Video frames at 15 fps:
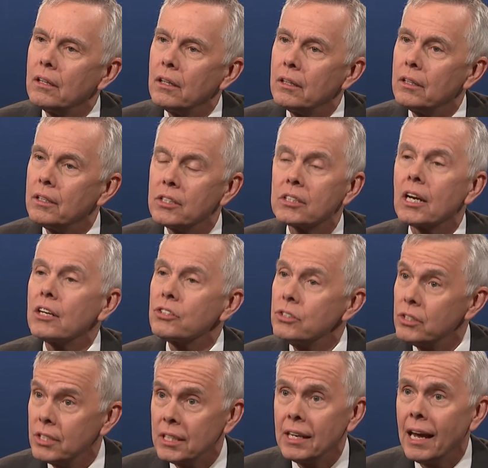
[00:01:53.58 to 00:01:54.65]
the
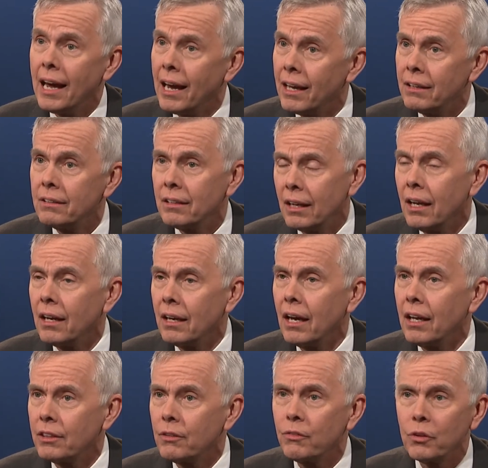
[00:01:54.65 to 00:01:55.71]
discussions he'd had
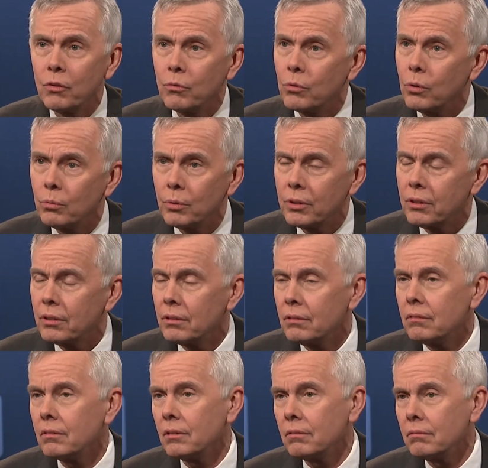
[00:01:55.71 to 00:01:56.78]
at the funeral with
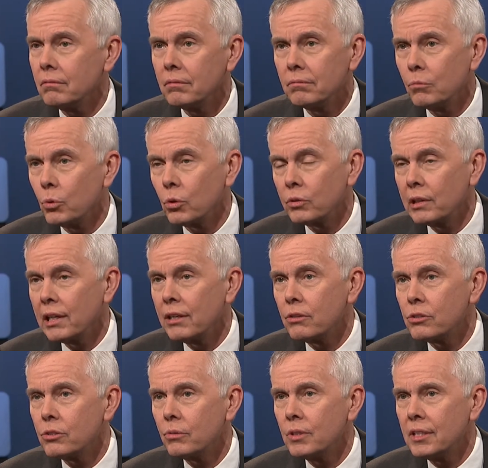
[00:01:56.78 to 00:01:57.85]
the world
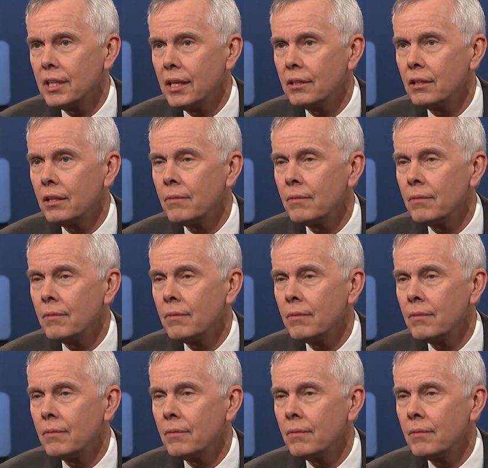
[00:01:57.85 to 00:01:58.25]
leaders who'd attended.